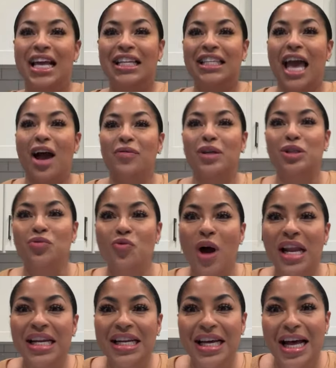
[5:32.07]
That was
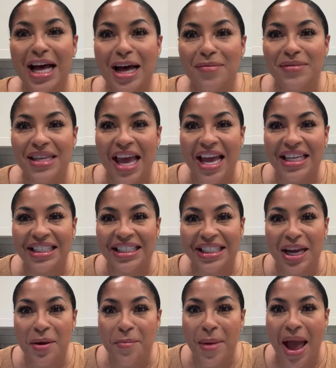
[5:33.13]
one of the updates
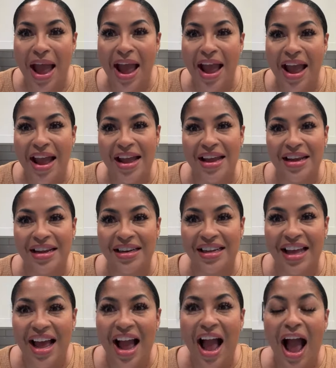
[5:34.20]
she made.
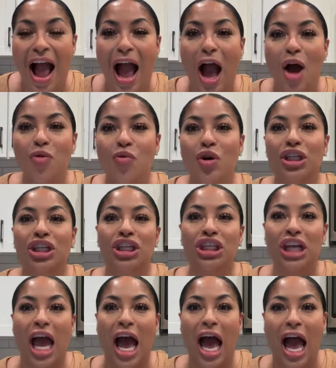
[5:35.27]
I was
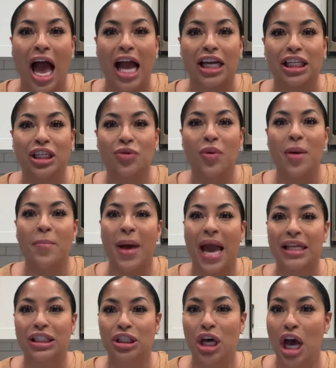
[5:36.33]
shocked. She went
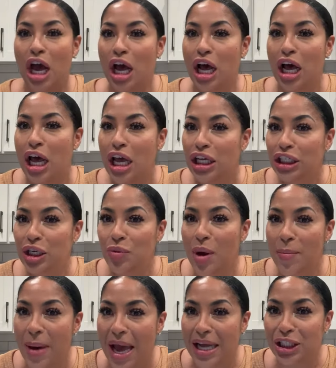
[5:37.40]
back to her, she
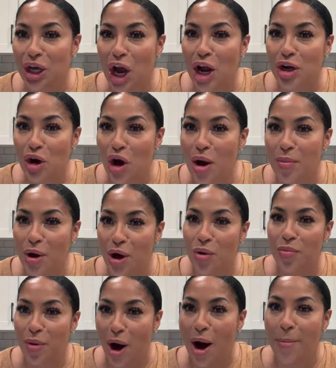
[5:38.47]
went back to her
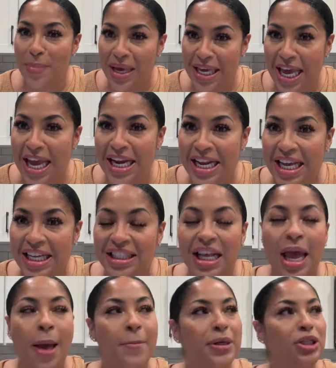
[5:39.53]
normal, her beginnings.
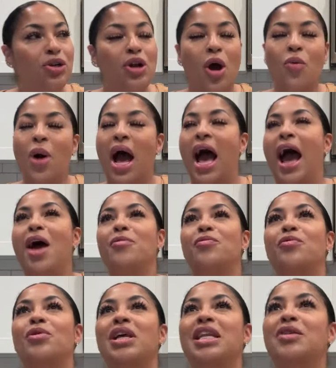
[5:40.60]
But you know what?
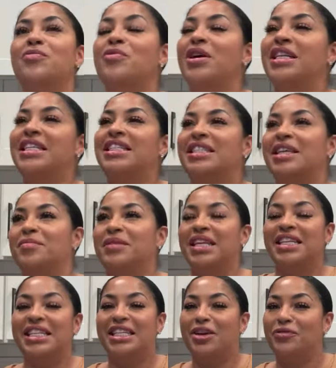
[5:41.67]
I really wanted
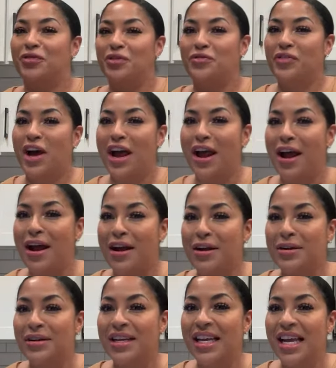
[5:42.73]
something different for her.